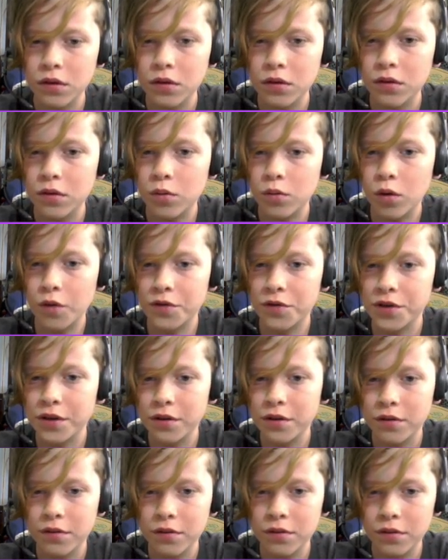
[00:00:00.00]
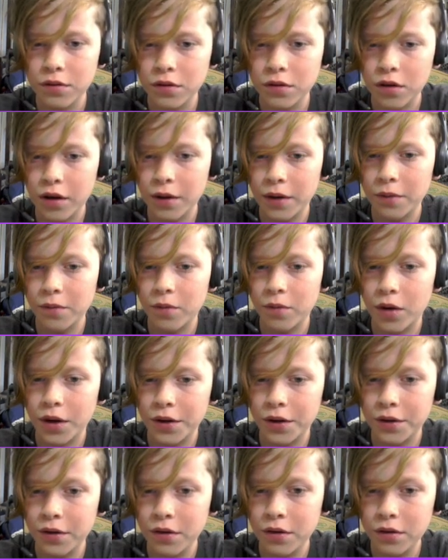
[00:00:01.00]
Wolves. Okay,
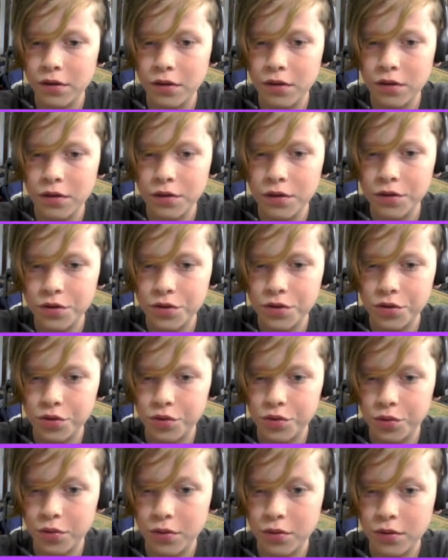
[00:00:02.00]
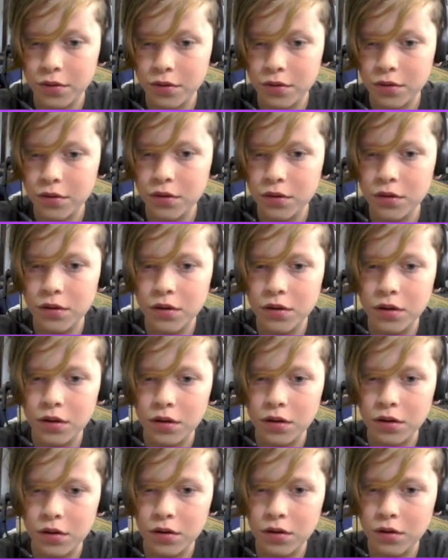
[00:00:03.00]
one, two.
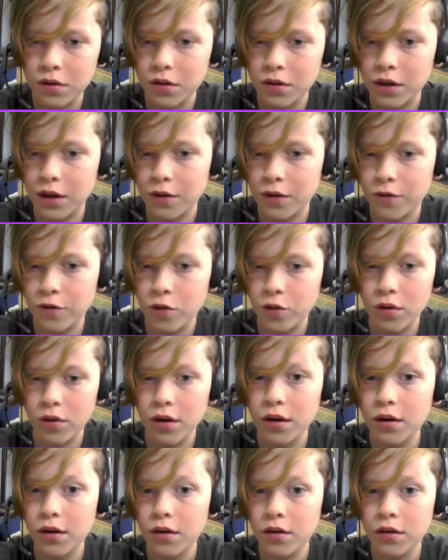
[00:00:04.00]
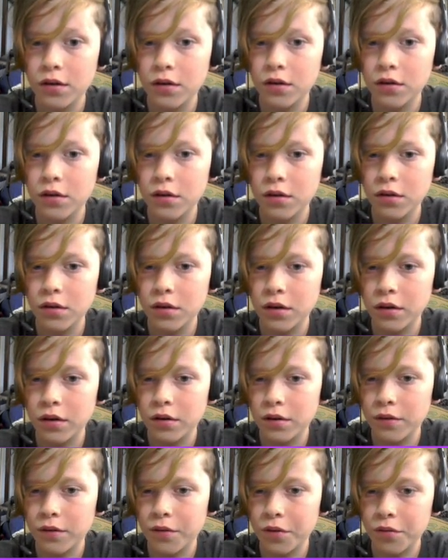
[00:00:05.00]
I have four.
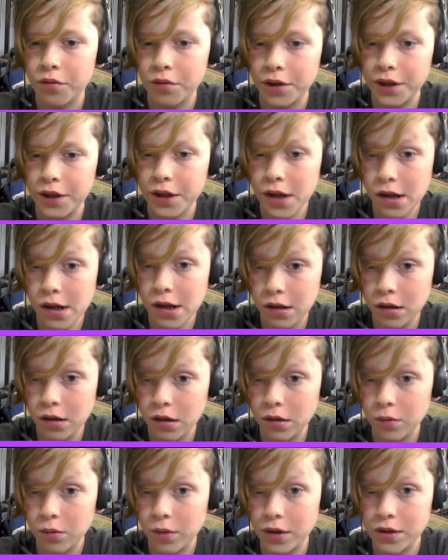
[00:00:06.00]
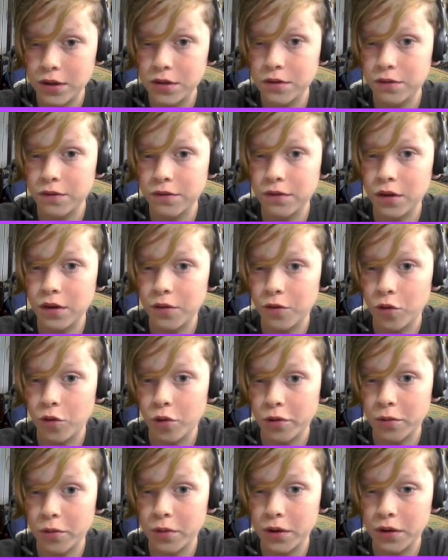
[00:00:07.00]
Three. Where's a
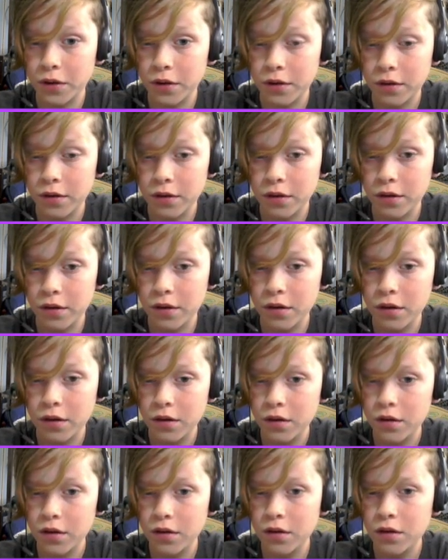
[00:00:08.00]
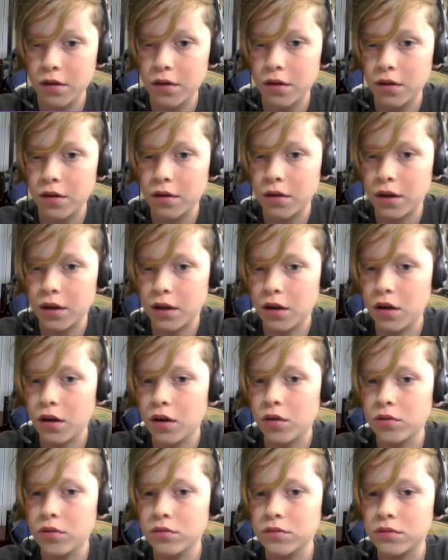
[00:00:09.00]
fourth one?
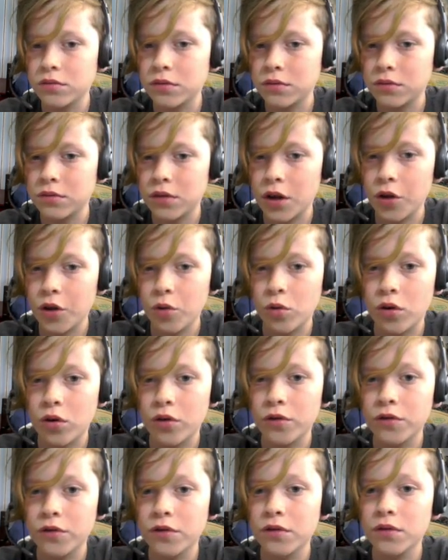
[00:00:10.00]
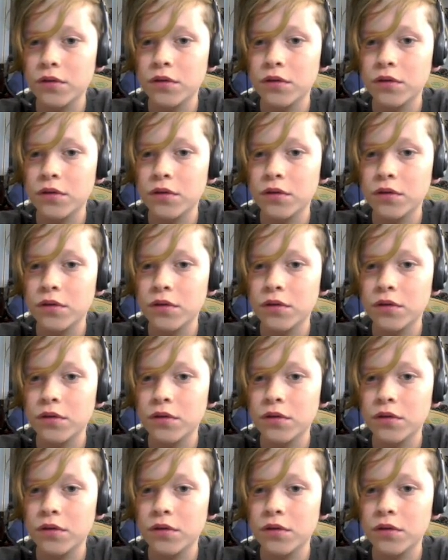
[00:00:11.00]
Hello? Other wolf.